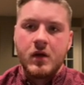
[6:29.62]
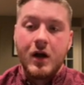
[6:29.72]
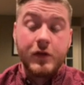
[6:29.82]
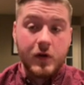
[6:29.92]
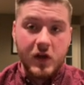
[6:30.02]

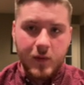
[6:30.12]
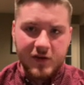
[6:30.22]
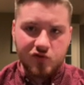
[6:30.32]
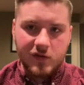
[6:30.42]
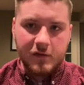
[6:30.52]
Are there any
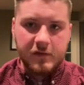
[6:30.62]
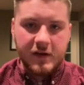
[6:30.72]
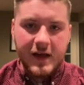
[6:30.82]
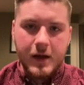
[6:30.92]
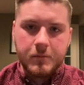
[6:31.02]
questions
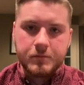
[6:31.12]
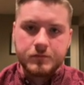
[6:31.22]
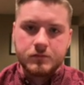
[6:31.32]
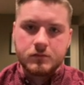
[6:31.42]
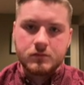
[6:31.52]
today?
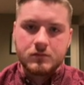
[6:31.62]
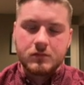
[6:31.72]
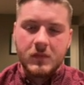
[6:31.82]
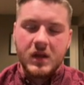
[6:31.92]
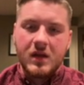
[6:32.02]

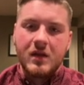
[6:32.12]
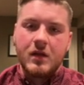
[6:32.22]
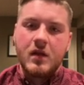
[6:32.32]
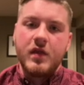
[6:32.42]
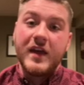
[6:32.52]

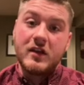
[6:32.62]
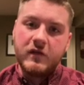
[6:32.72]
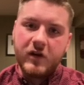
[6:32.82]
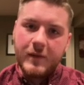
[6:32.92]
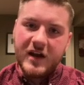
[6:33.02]
Thank you
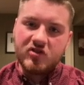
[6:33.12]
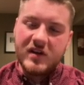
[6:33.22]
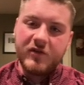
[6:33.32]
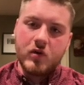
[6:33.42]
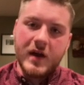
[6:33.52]
very much and
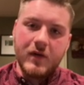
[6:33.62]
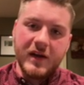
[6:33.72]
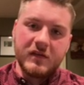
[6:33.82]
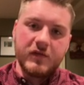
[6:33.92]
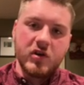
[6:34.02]
have a great
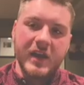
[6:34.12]
rest of your